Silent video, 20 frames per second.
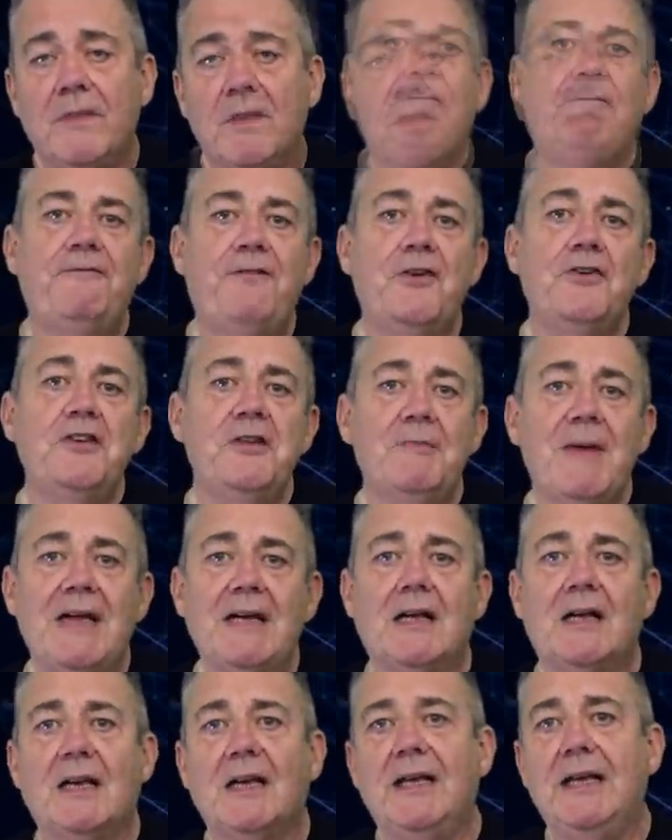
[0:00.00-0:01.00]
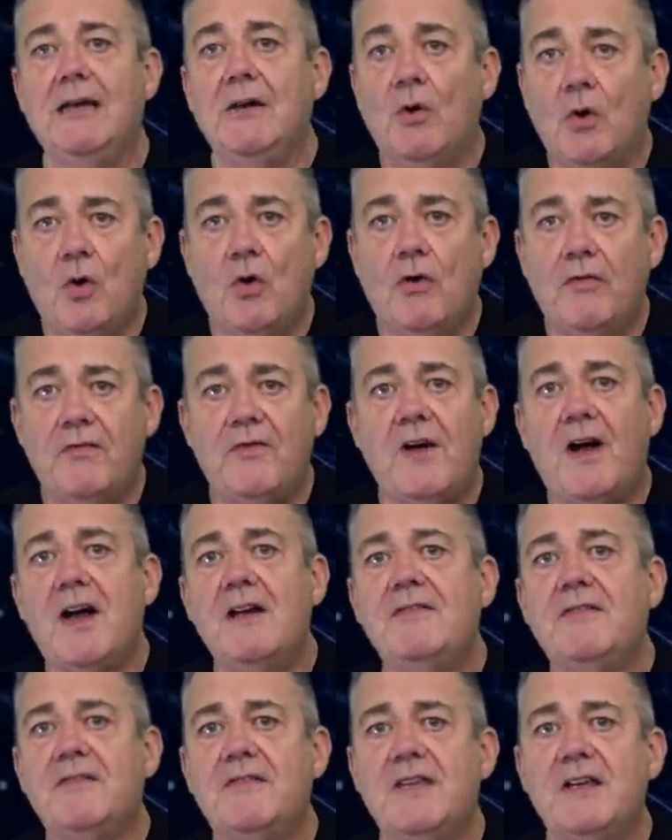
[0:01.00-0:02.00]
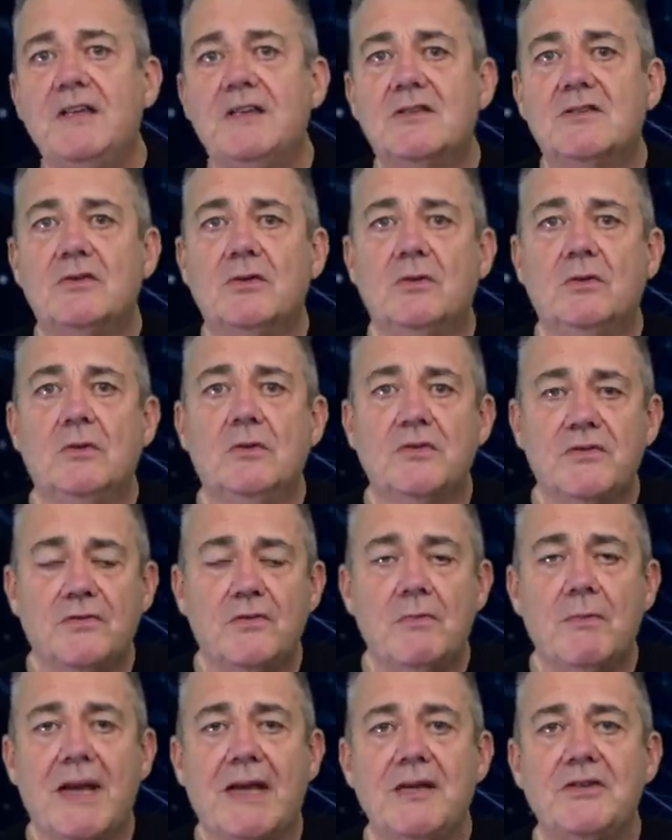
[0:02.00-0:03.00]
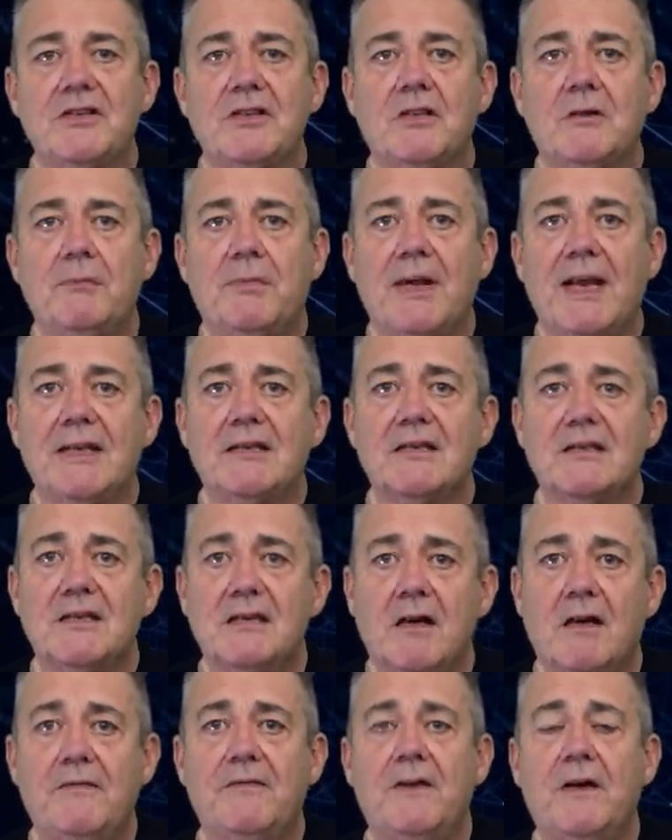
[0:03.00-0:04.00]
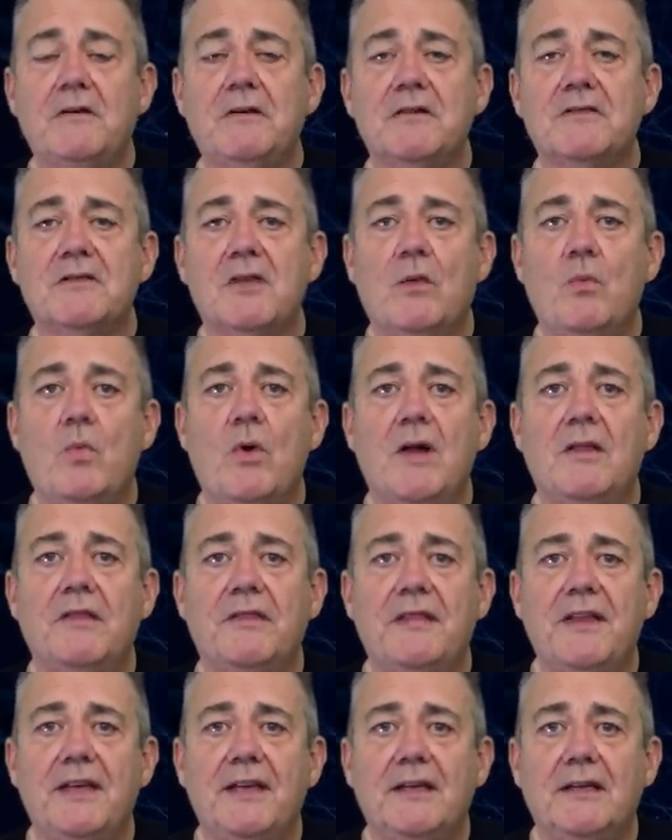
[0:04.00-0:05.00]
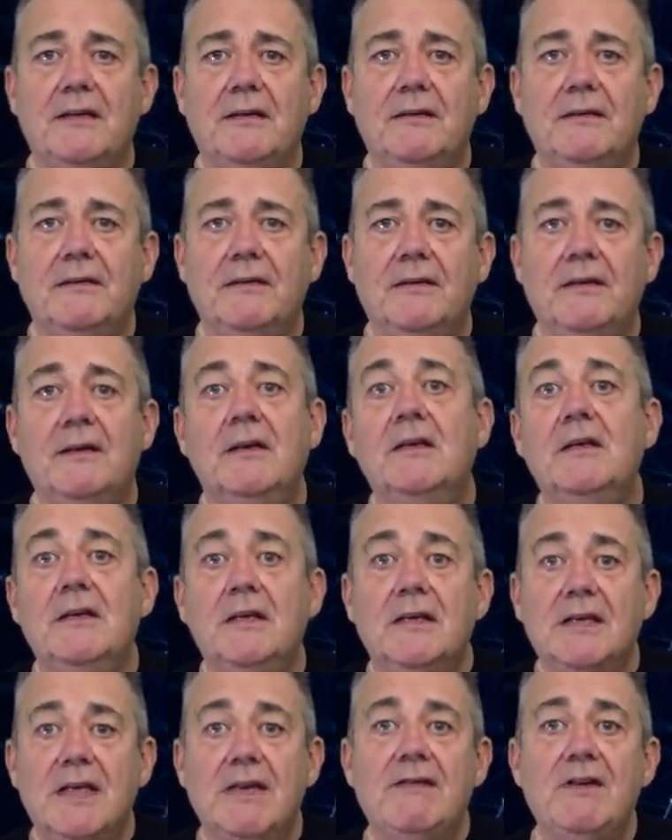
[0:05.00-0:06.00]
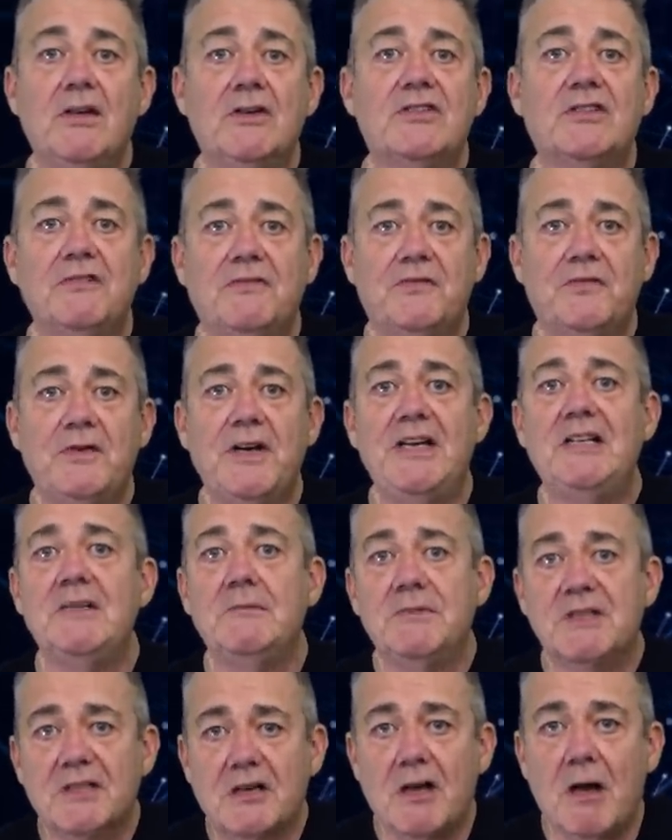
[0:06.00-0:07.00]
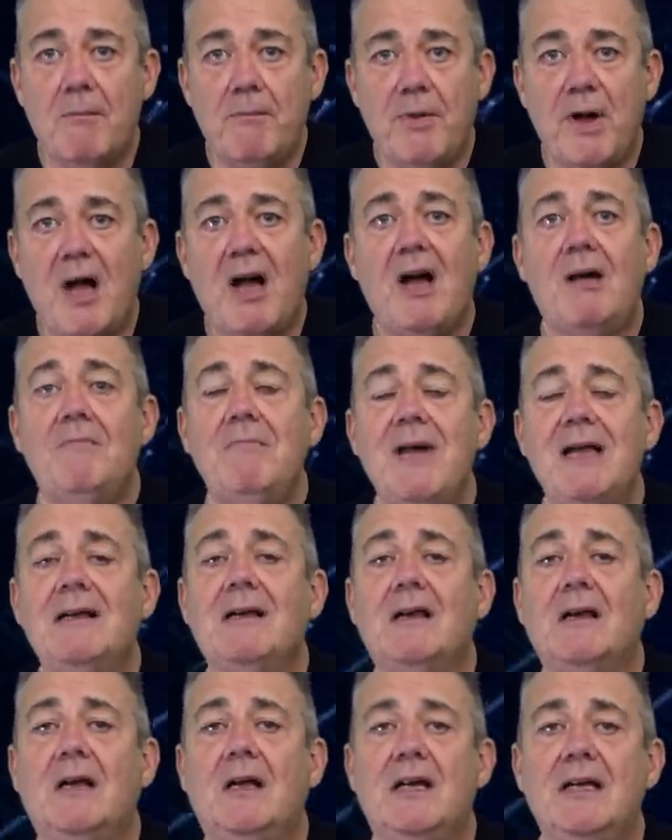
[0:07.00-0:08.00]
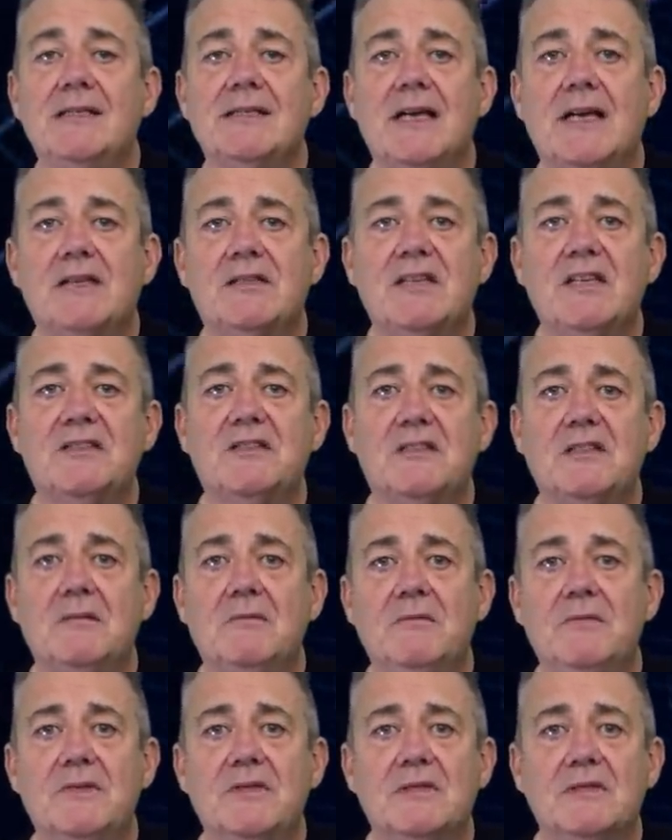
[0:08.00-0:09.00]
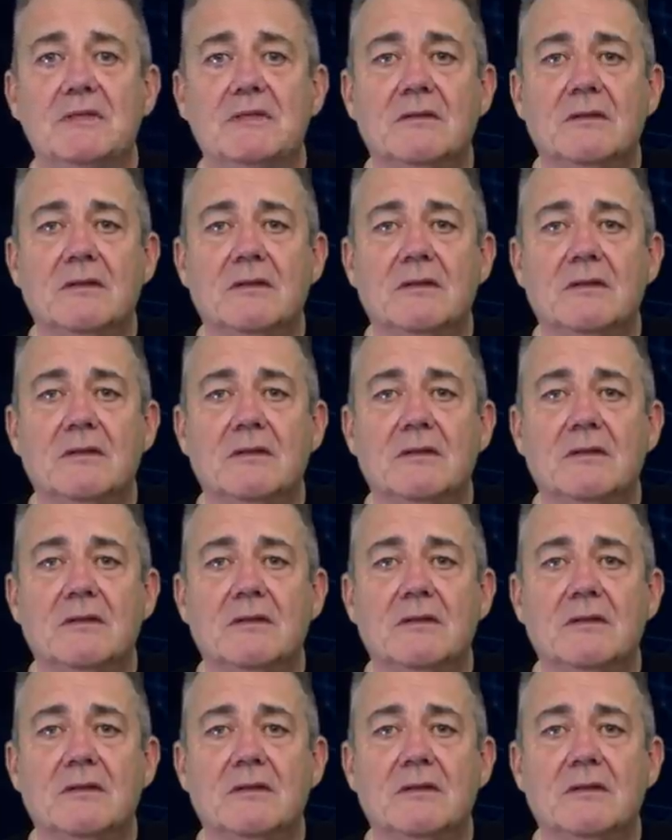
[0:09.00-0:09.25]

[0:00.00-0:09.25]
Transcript: Fundamentally, all five of these tools for managing complexity are focused on one thing, giving us the freedom to compartmentalize our systems.